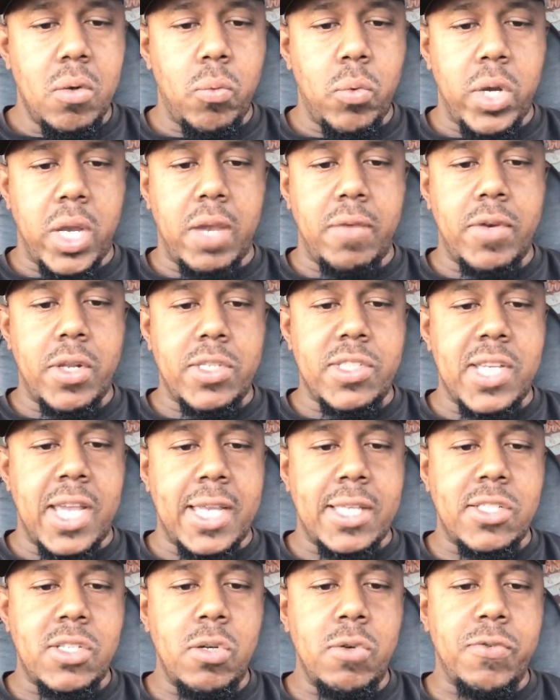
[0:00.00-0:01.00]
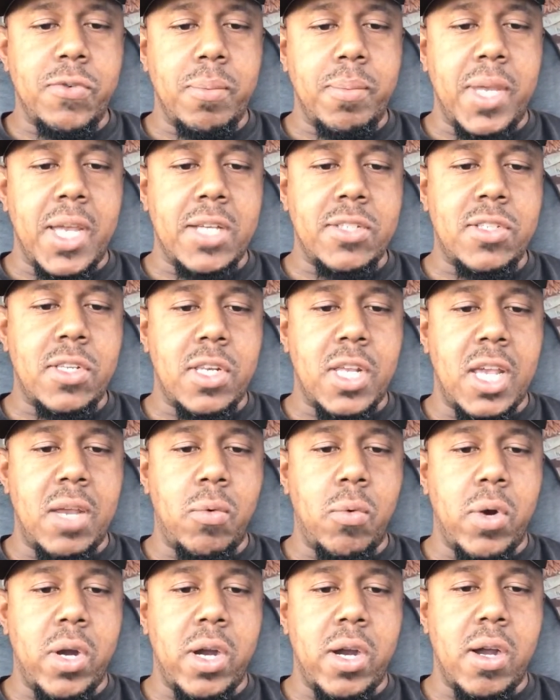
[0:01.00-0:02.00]
We're giving a take two from yesterday
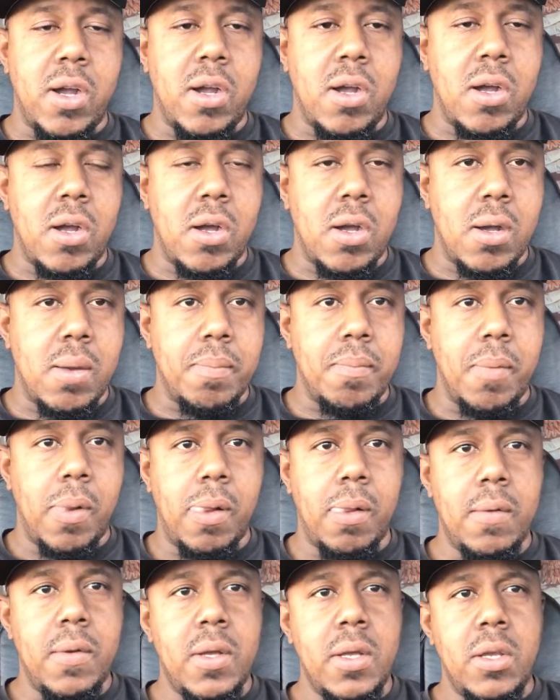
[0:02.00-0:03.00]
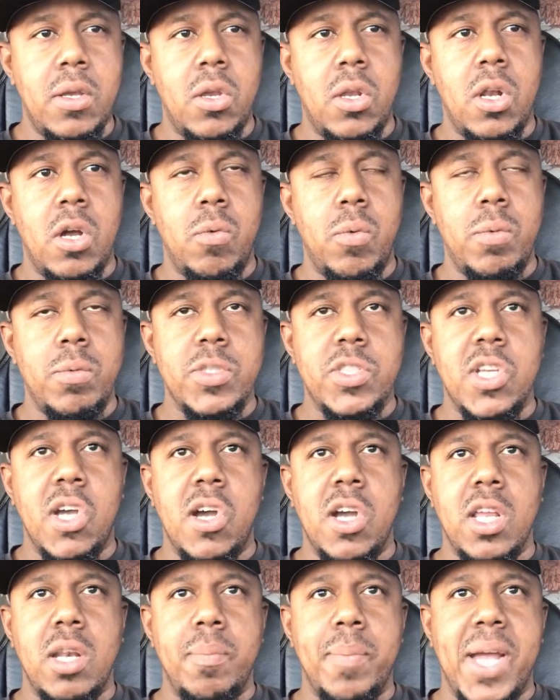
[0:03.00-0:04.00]
where, we were
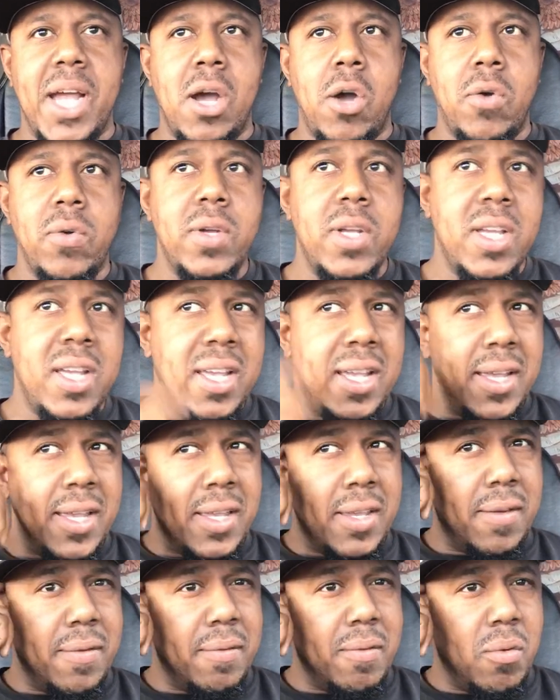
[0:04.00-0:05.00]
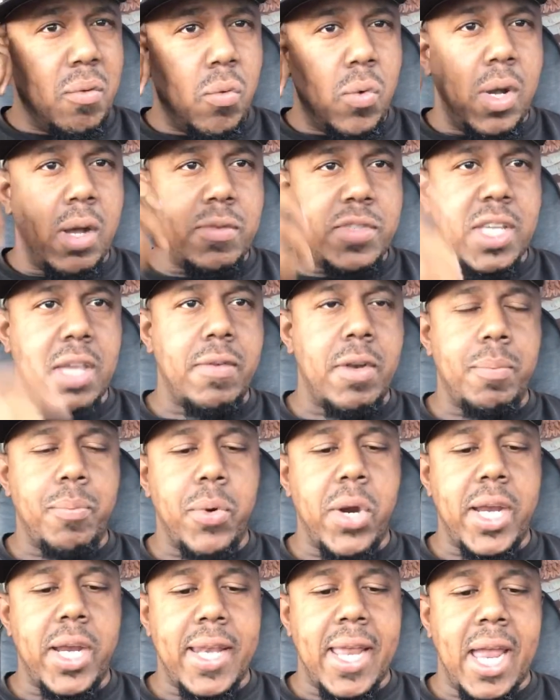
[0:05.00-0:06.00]
talking about who else giving a
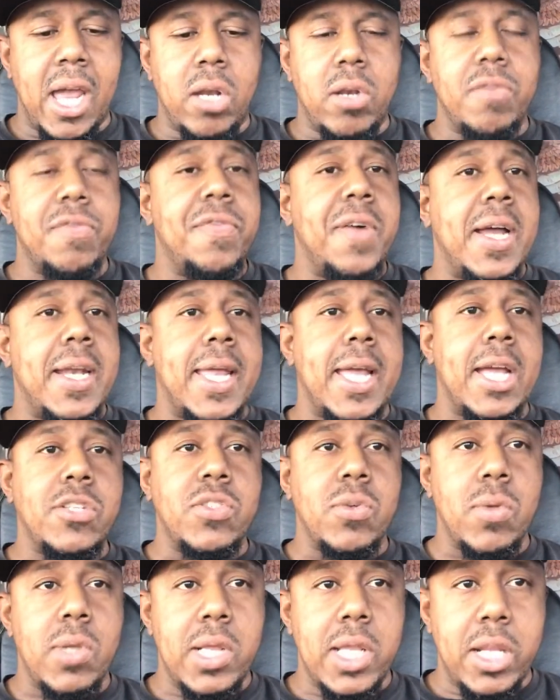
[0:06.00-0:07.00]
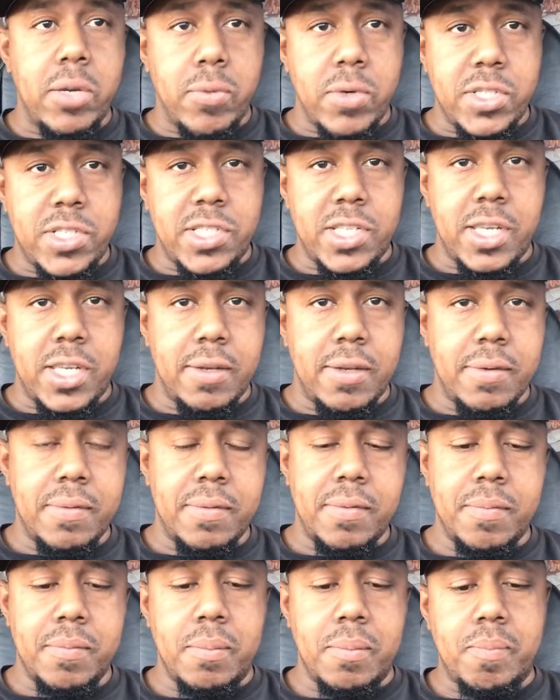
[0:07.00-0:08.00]
breakdown of financial literacy.
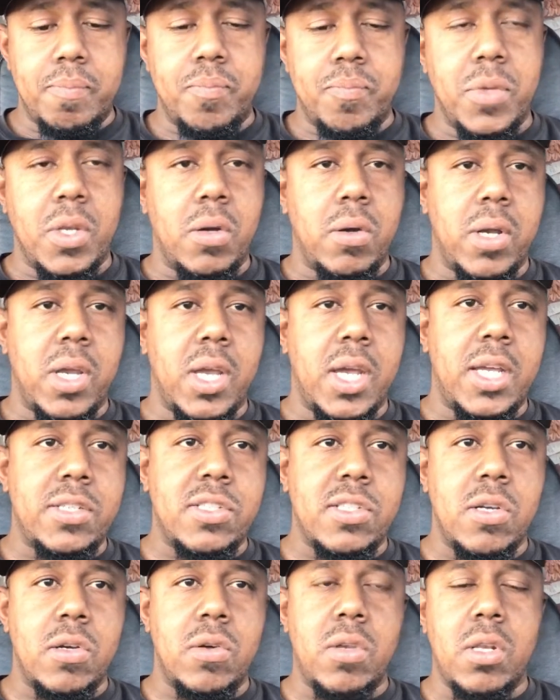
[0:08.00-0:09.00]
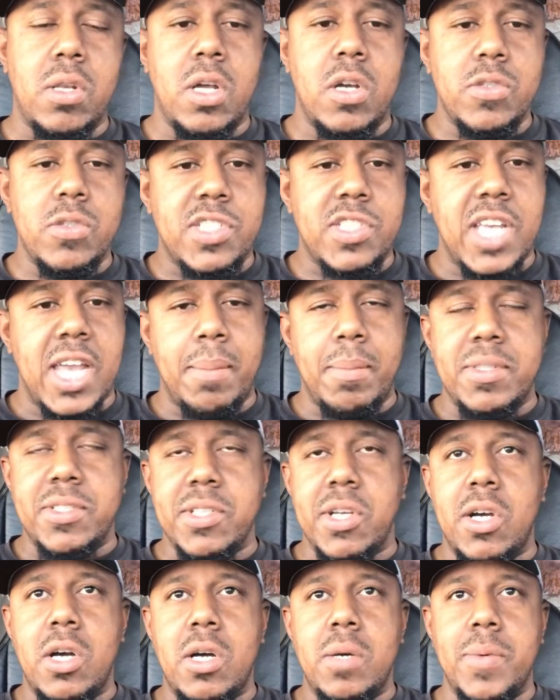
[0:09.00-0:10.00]
Okay, so, same as
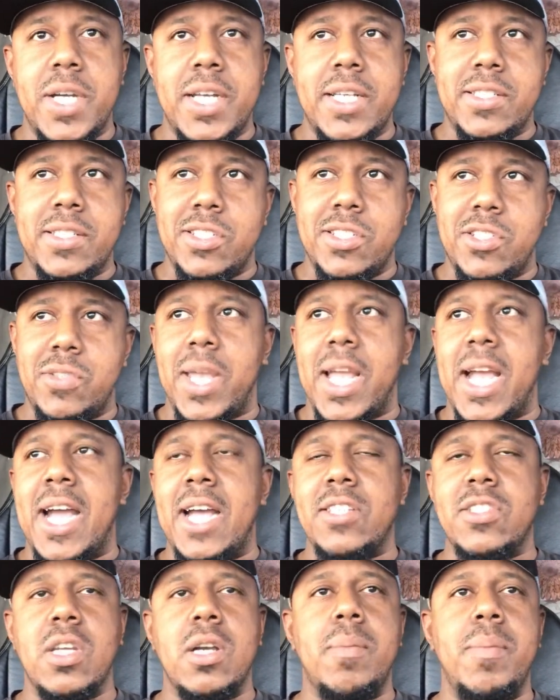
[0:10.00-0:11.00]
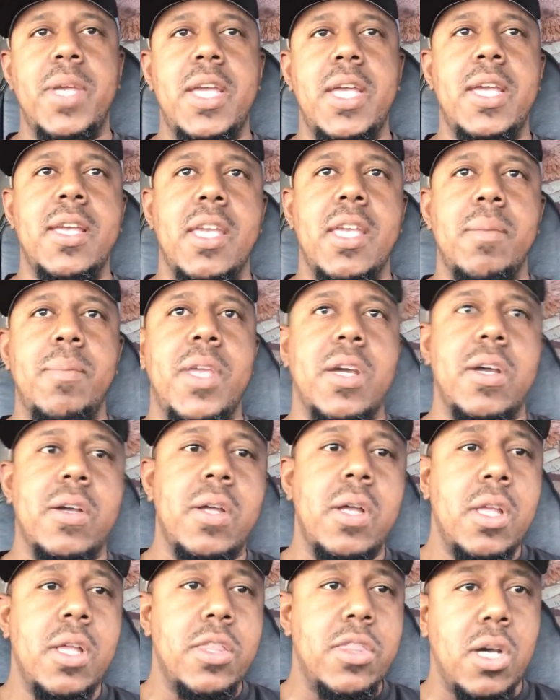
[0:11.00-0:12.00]
always, as you guys come in, give me a
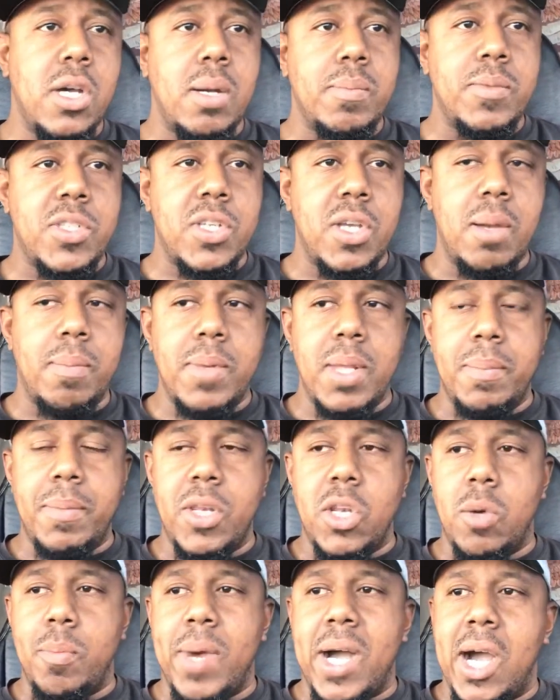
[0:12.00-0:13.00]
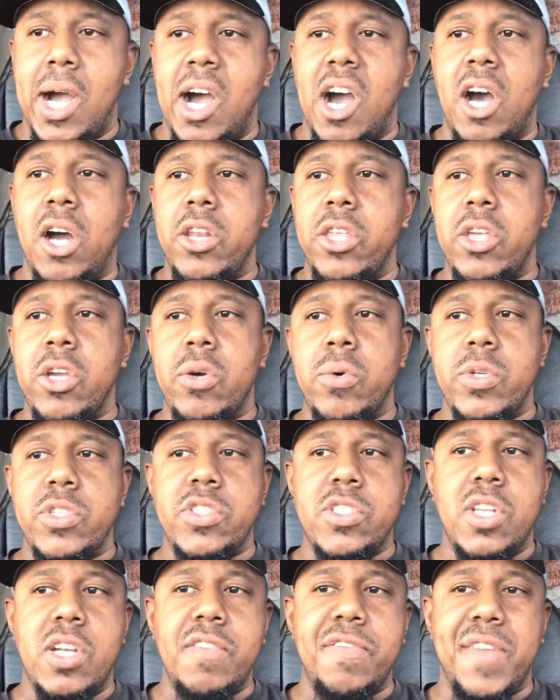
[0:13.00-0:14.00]
thumbs up. Let me know my audio
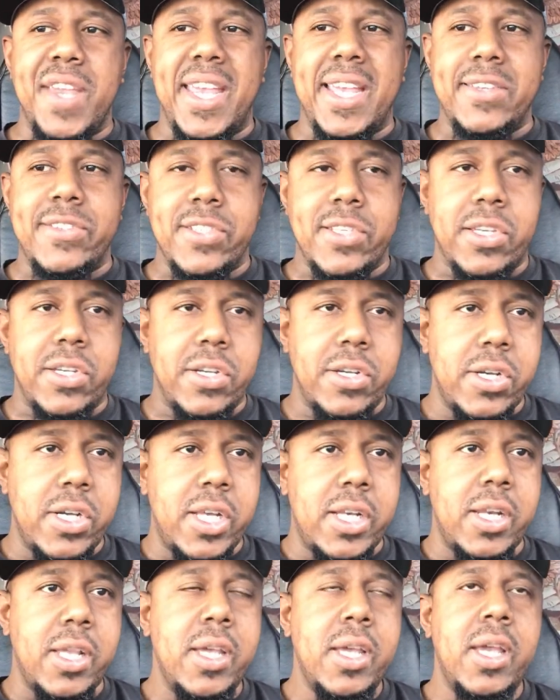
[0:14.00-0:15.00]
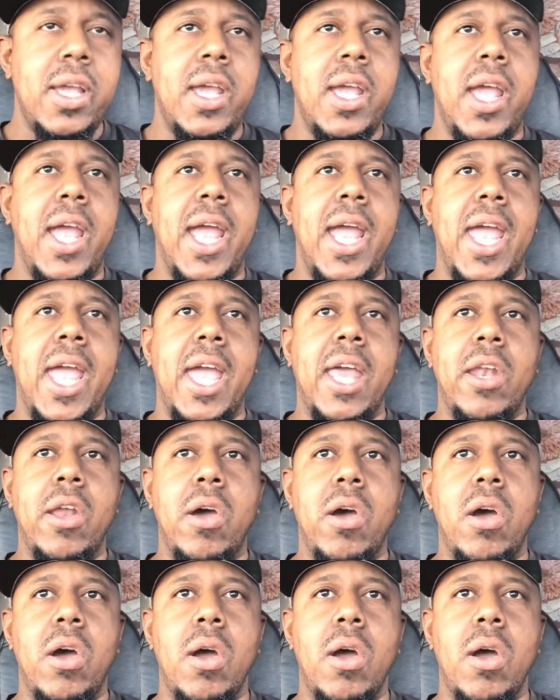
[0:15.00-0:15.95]
and stuff is good. And